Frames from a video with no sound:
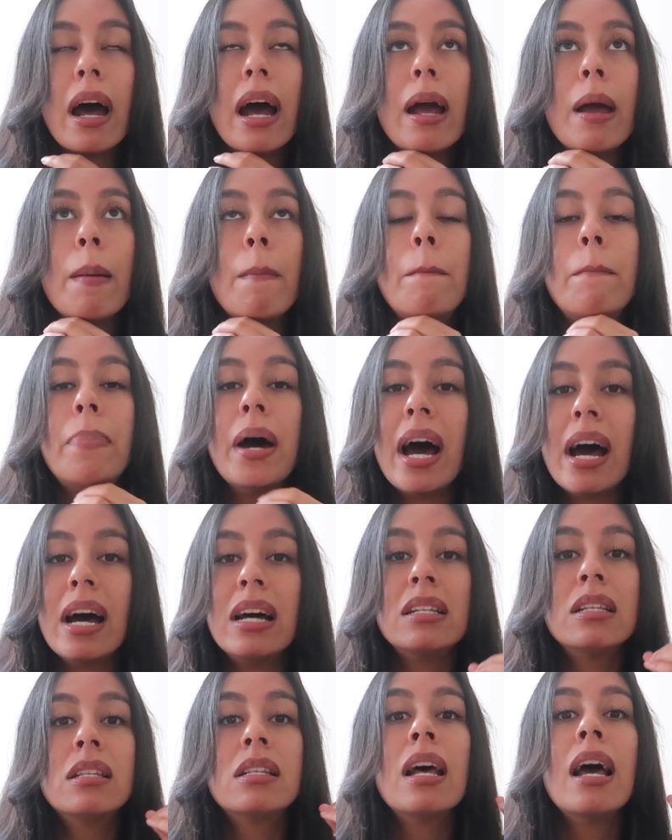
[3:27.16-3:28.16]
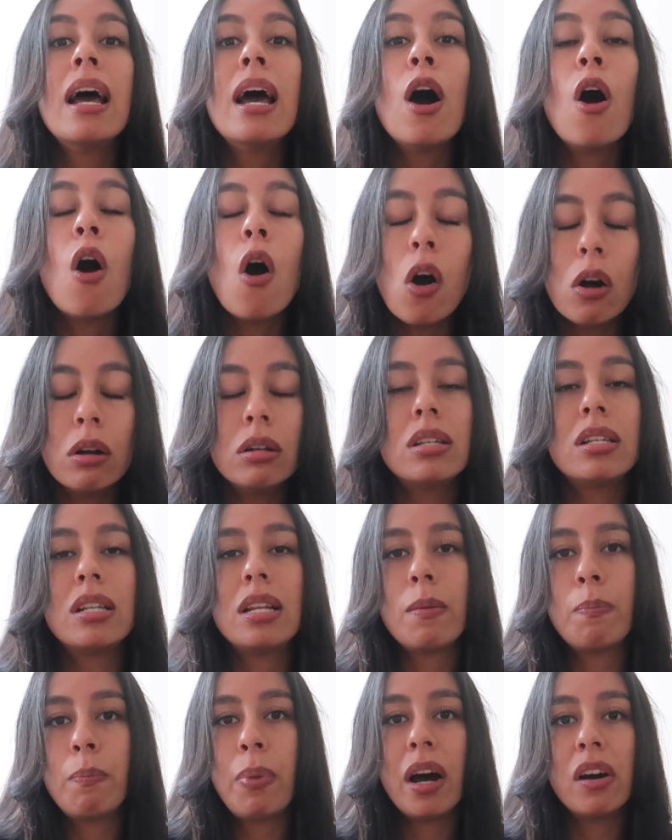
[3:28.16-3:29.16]
It pairs
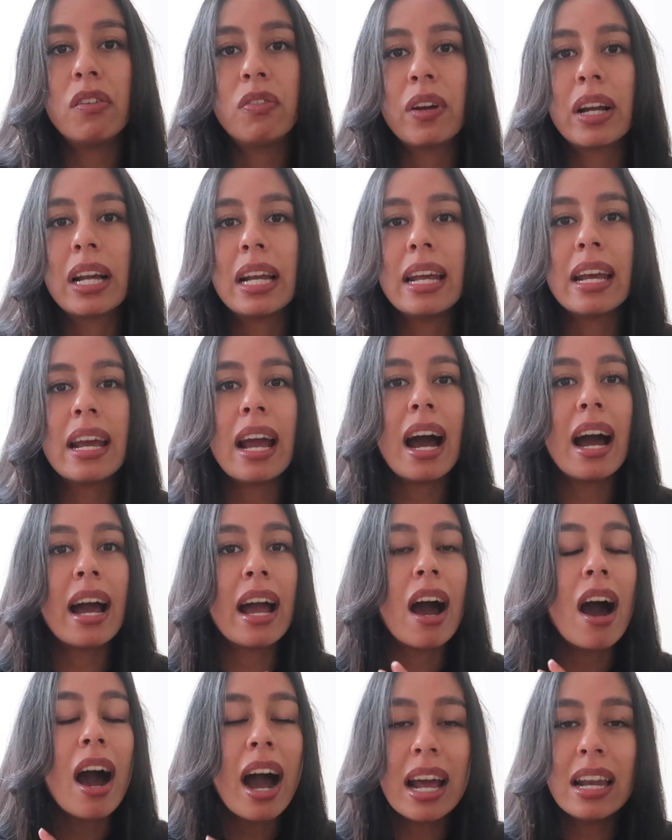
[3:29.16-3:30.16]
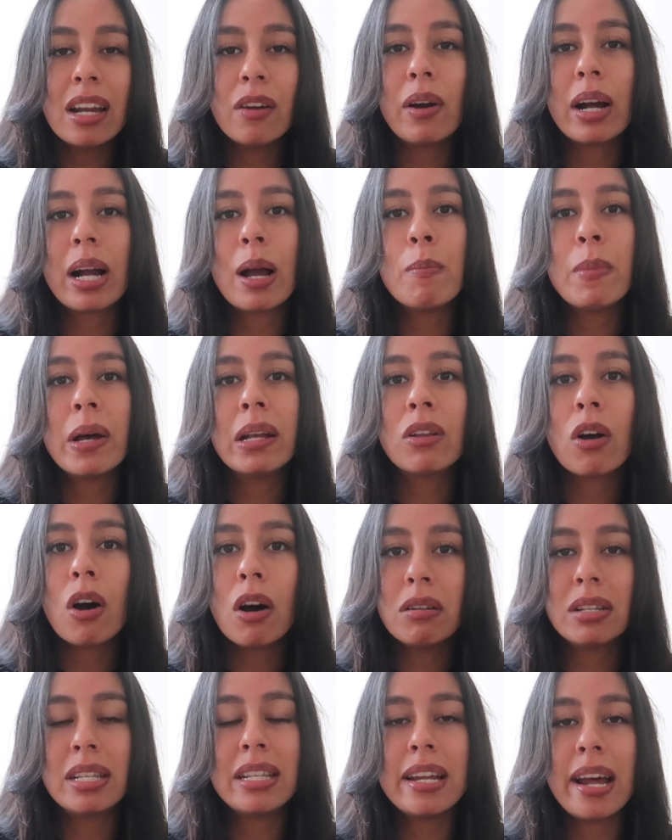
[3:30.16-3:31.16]
honestly perfectly. I highly recommend
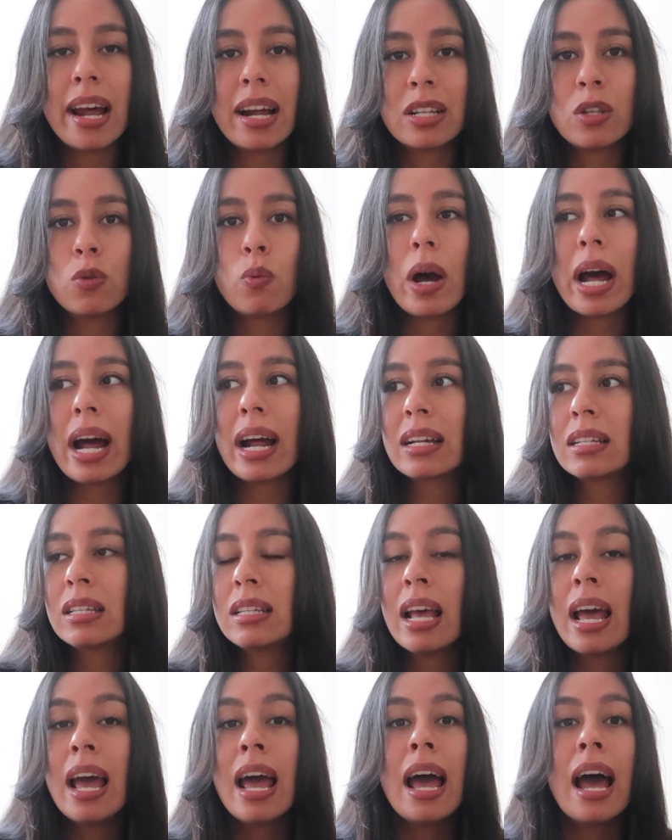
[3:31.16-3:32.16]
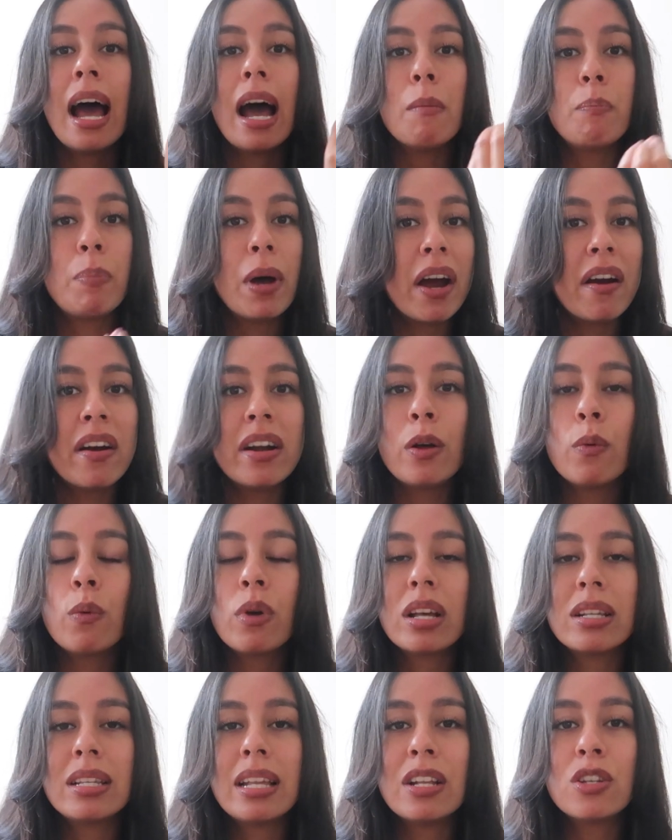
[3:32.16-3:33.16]
RCX wax, pairing it
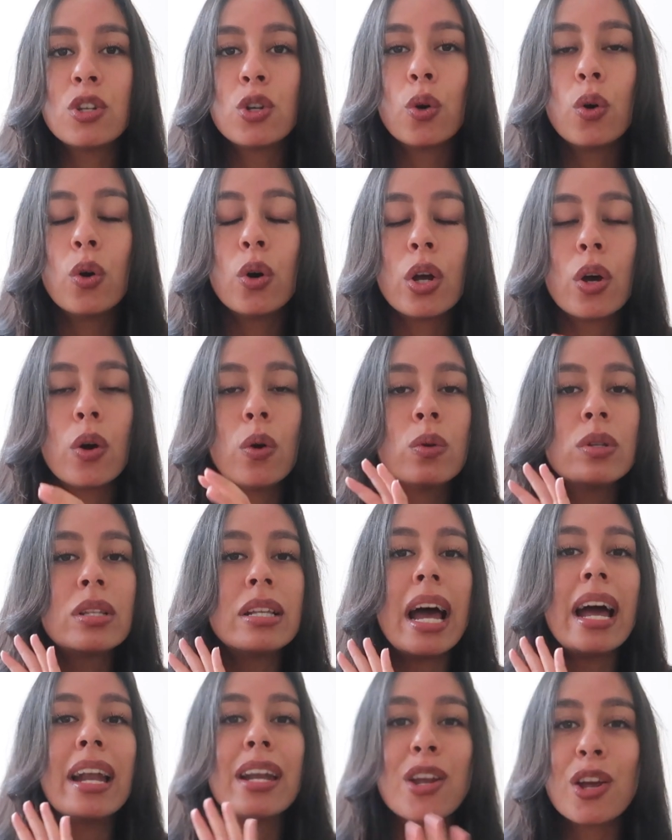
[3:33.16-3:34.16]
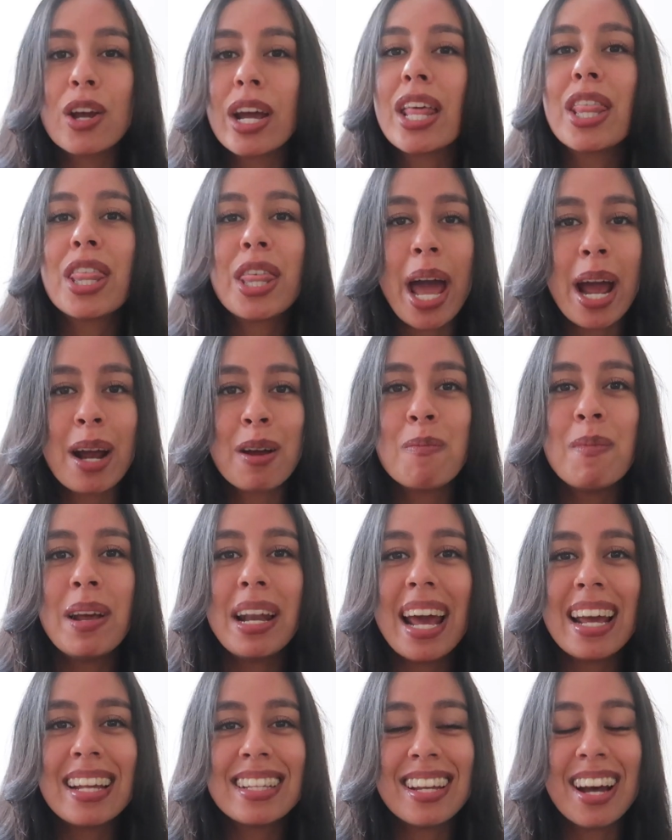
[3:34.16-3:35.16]
with essential oils, and you can thank me
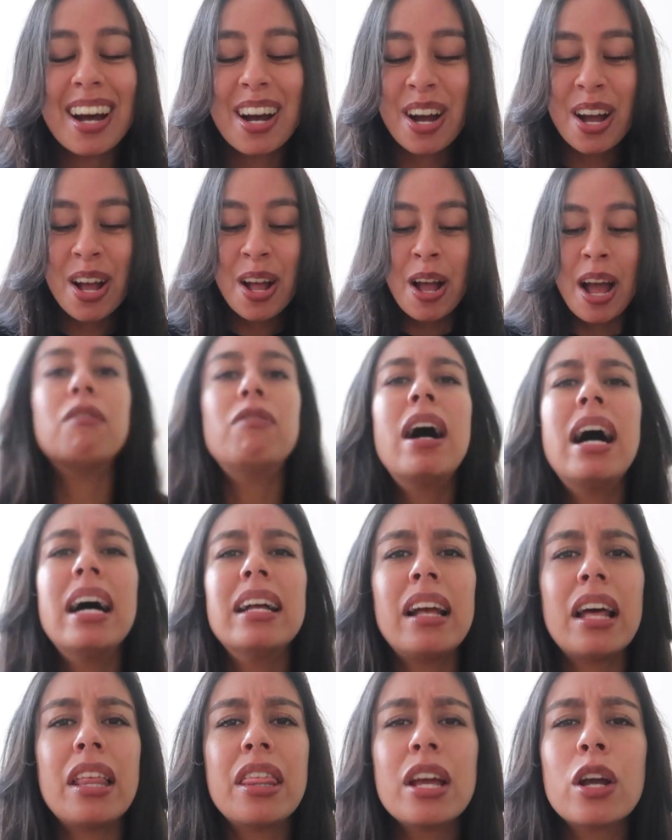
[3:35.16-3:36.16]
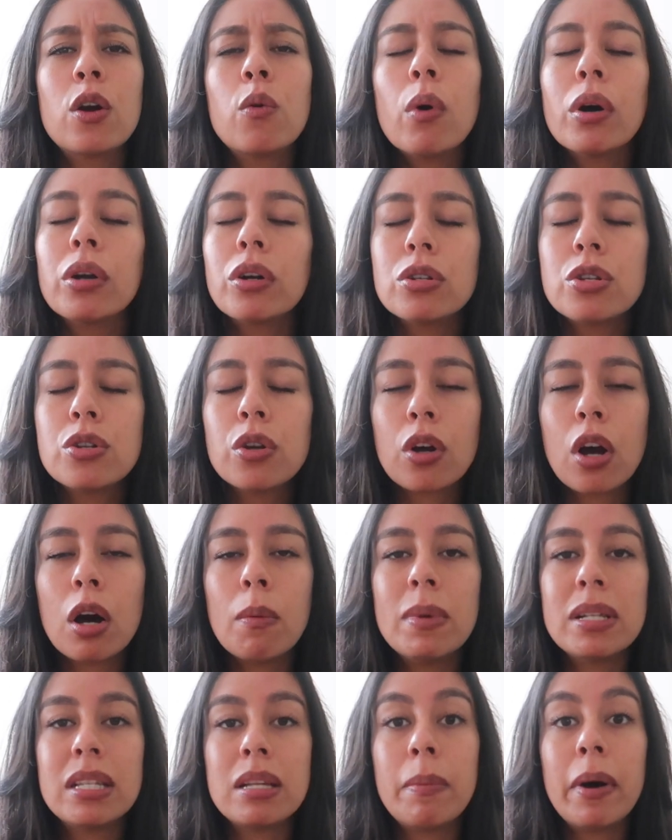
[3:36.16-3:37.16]
later. I've had I think 1 or 2
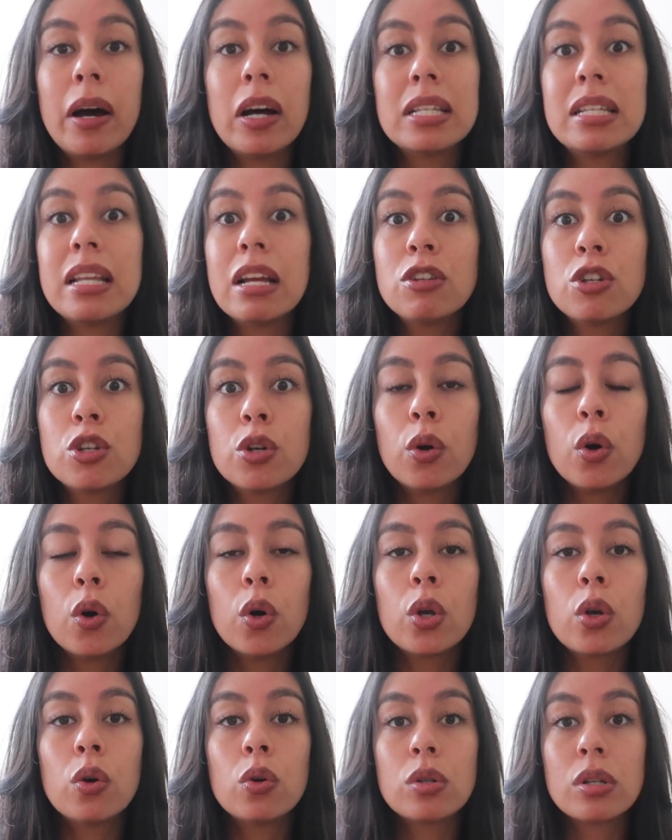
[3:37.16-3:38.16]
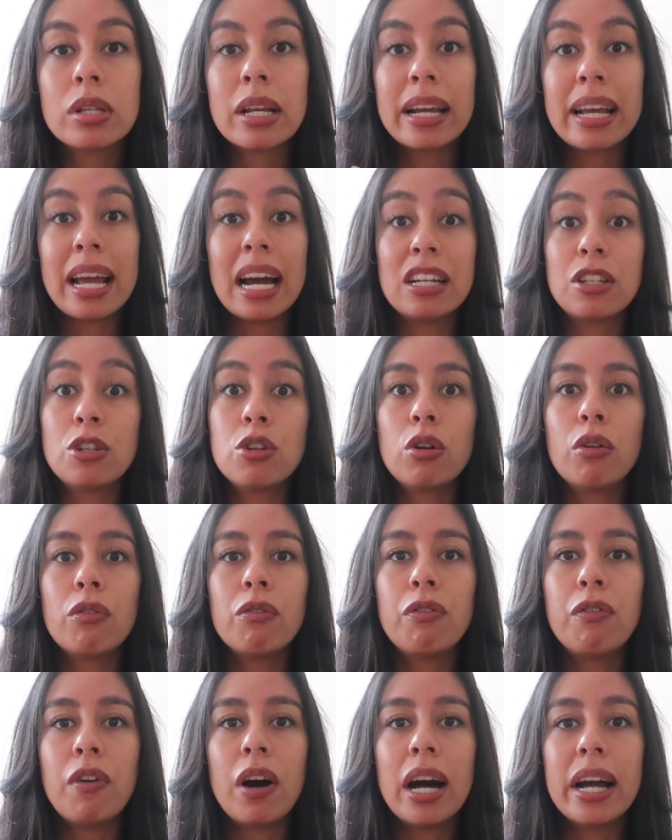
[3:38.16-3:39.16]
comments about essential oils catching on
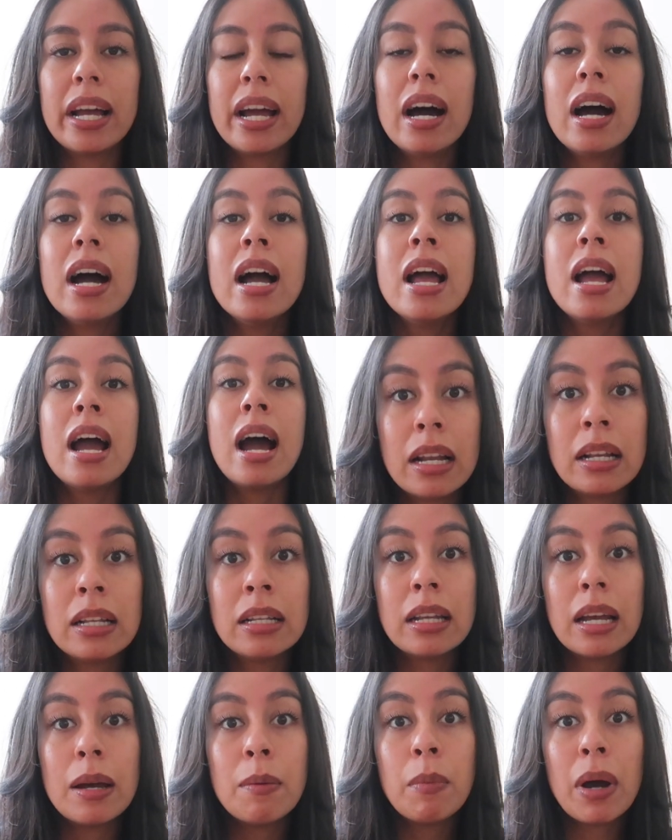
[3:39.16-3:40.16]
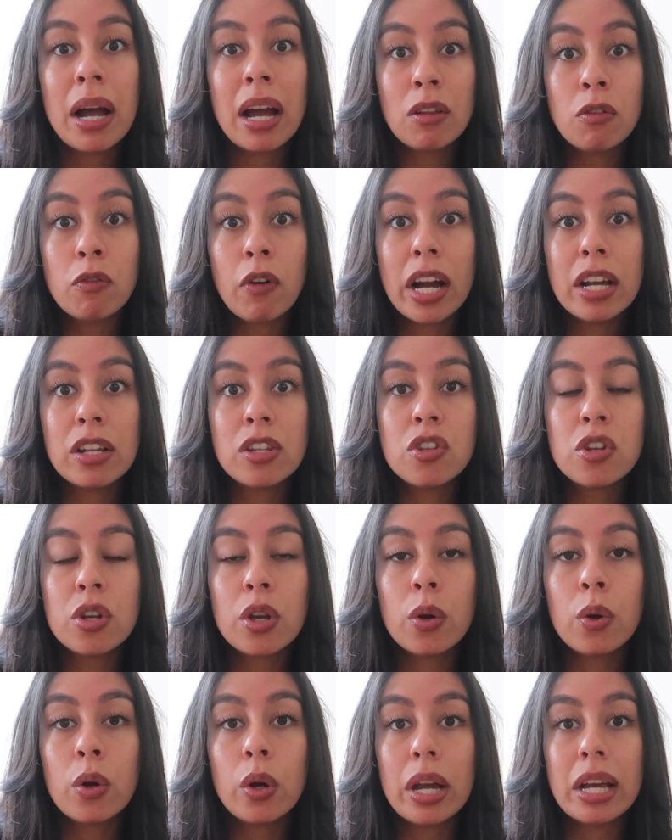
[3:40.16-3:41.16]
fire, and my advice to
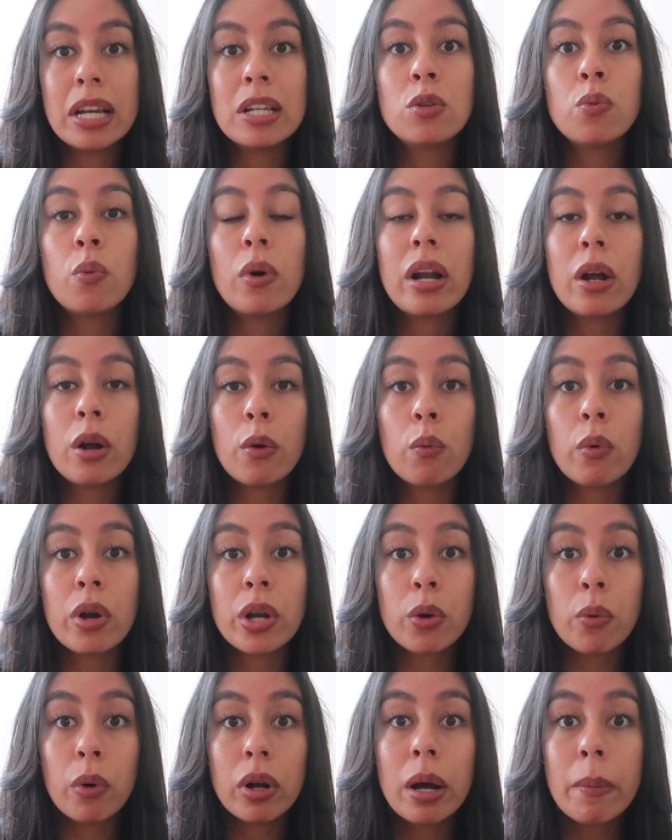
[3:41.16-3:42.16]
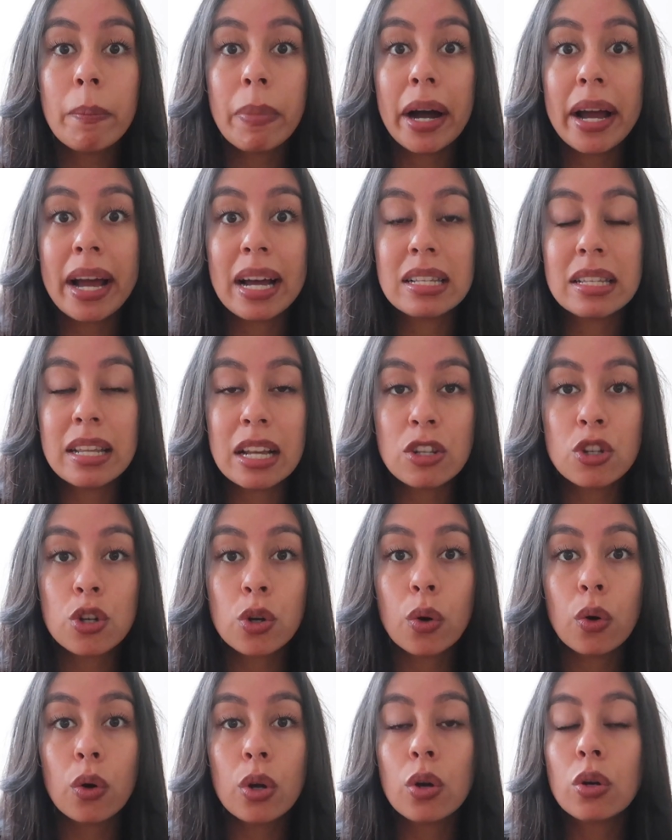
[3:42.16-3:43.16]
you is when you want to buy
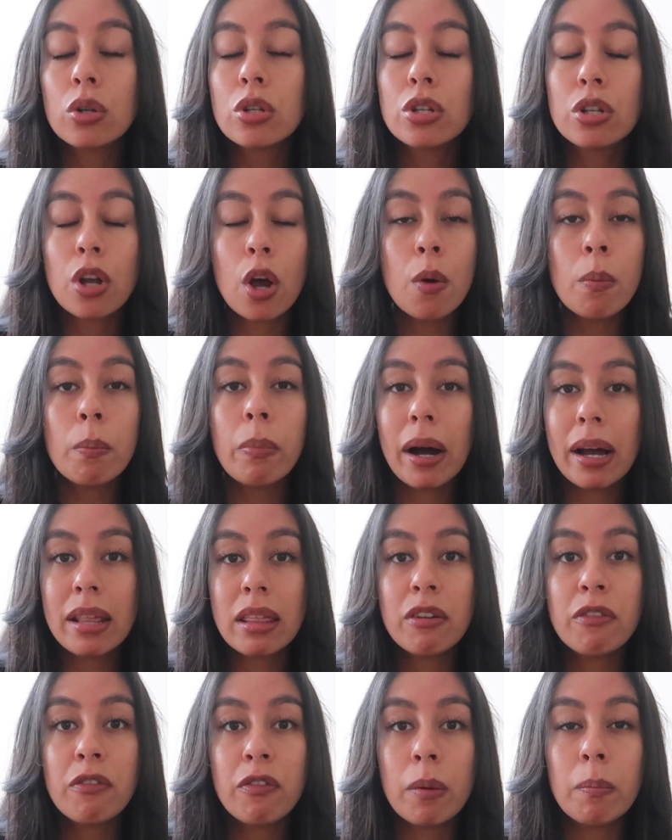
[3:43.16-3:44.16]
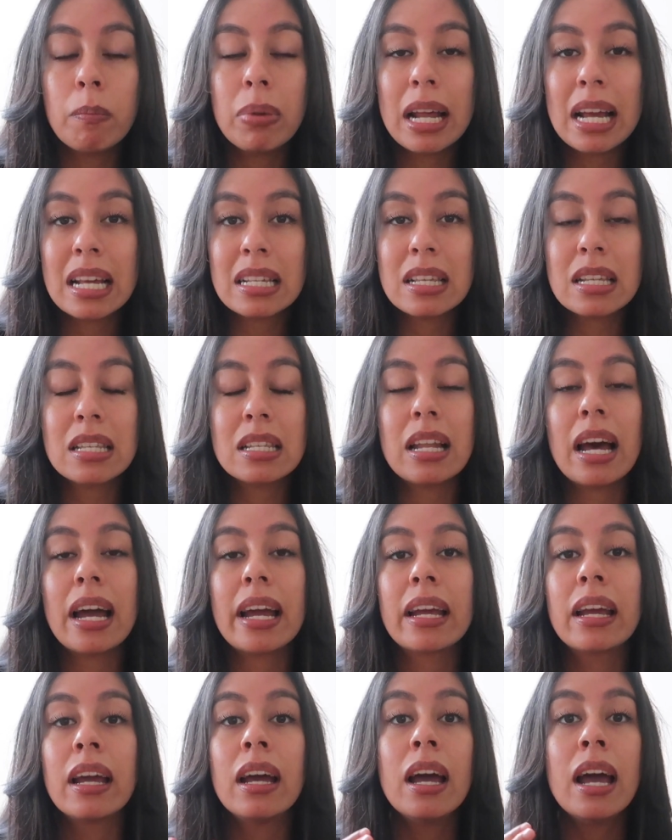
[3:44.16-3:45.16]
essential oils, don't buy them from places
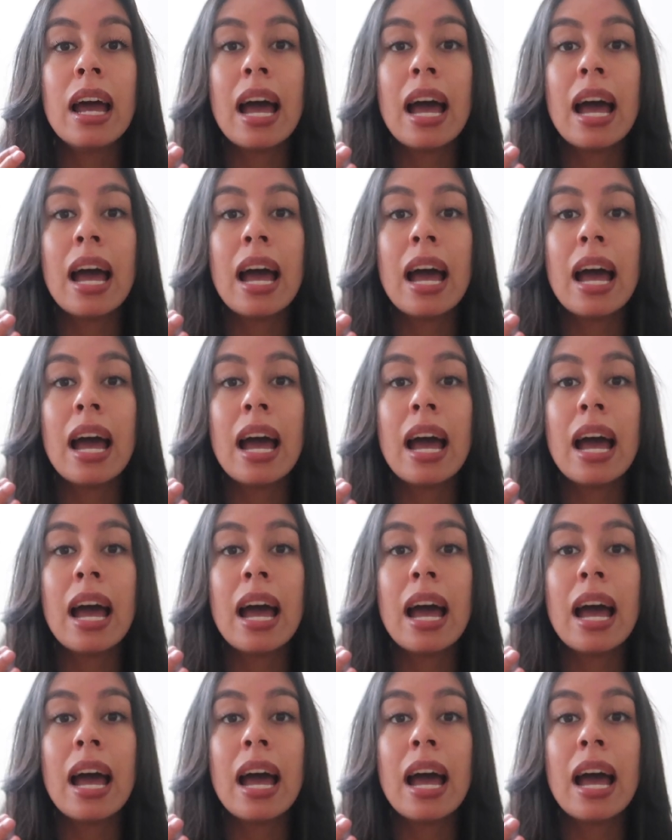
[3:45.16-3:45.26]
like